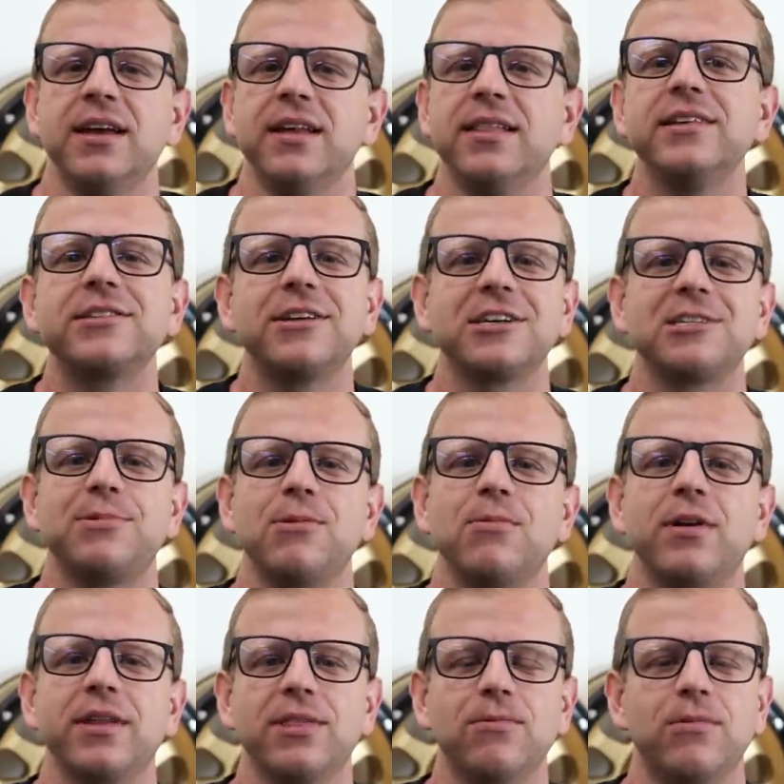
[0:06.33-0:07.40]
This customer
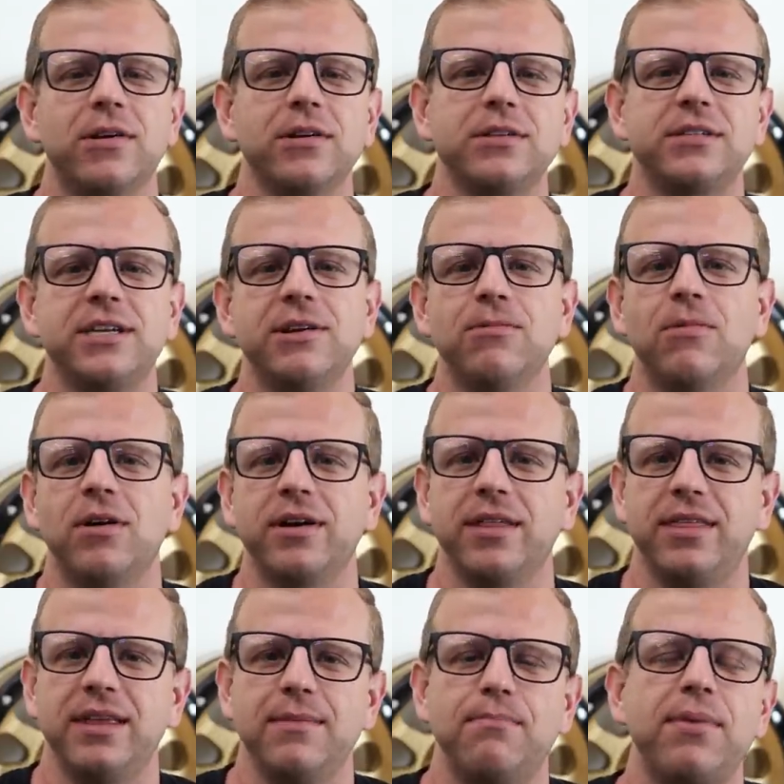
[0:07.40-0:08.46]
wanted the works. He
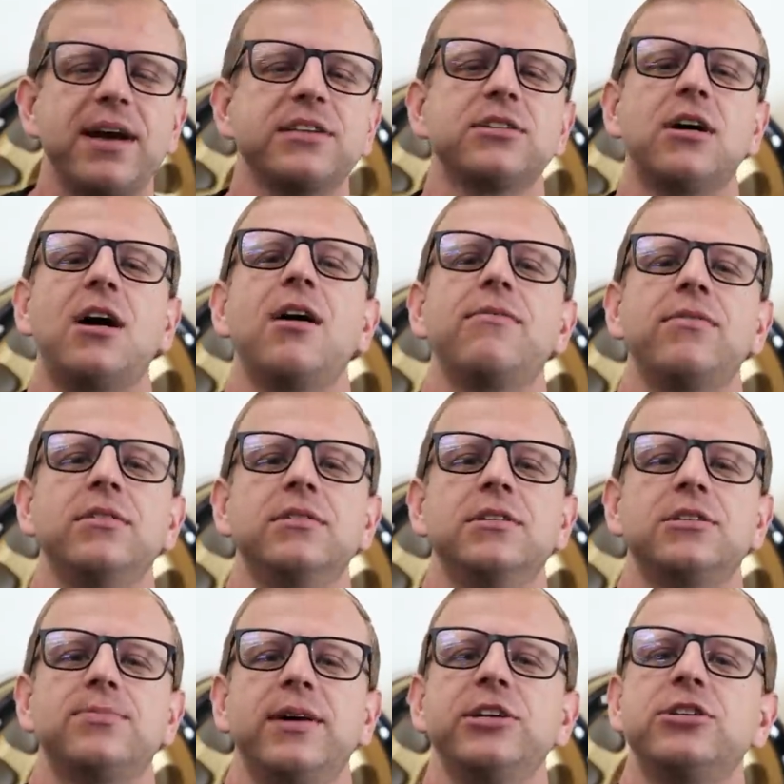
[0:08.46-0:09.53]
wanted the best off-road
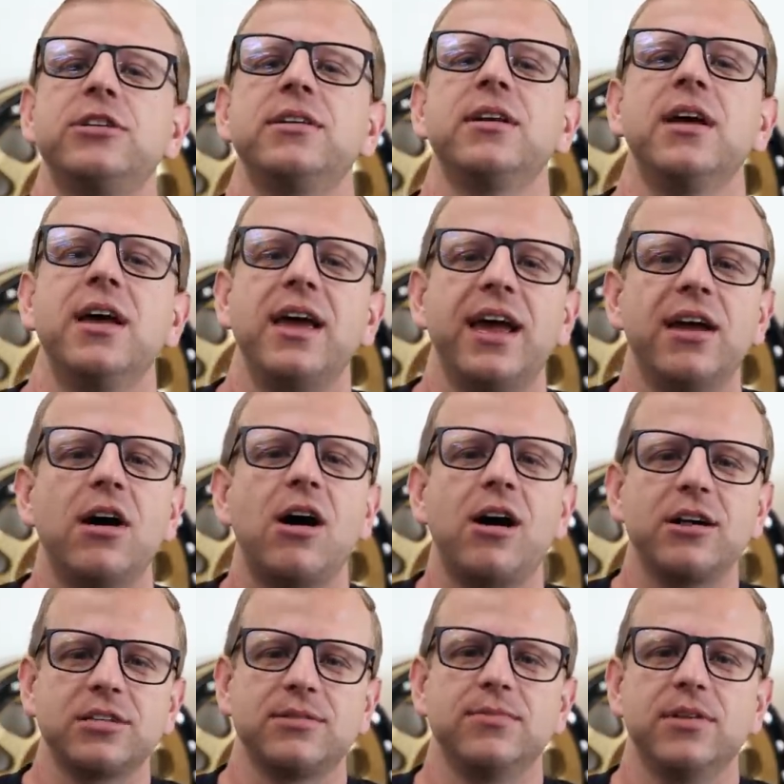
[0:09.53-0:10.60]
suspension, an
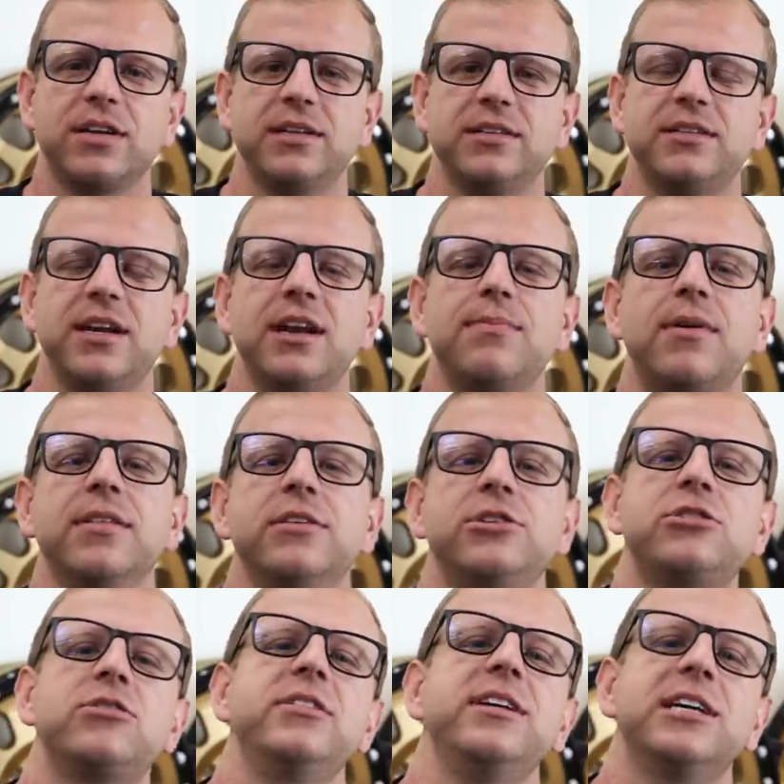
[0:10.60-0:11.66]
awesome looking setup on the
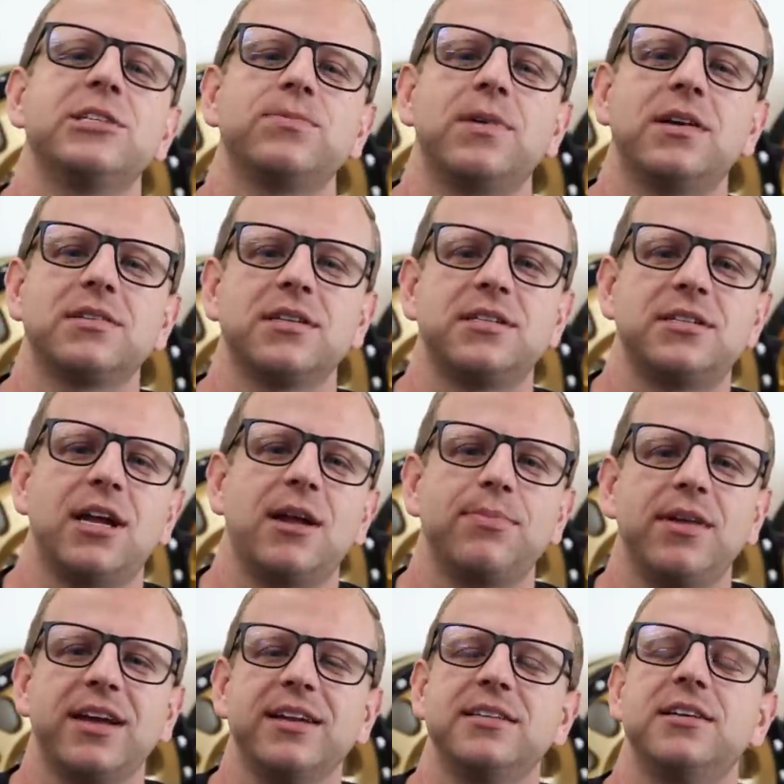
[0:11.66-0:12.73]
street, as well as a setup
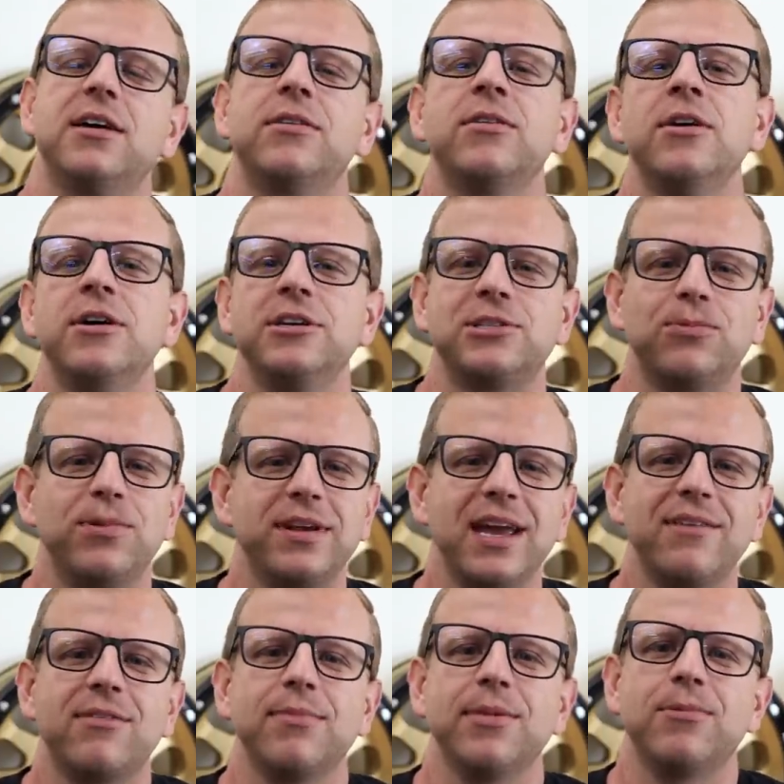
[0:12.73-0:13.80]
that can tow. So we
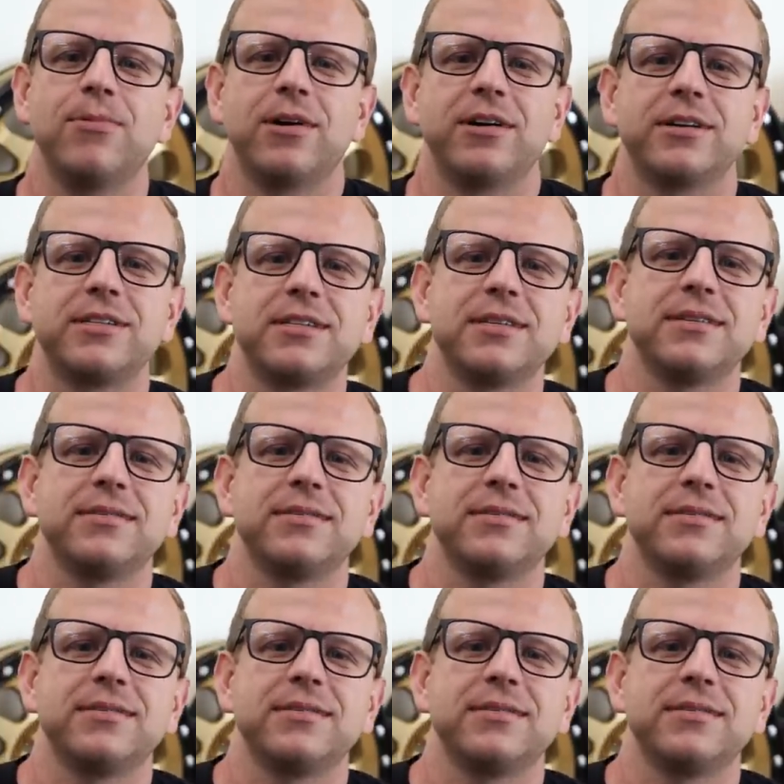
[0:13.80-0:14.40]
gave him the works.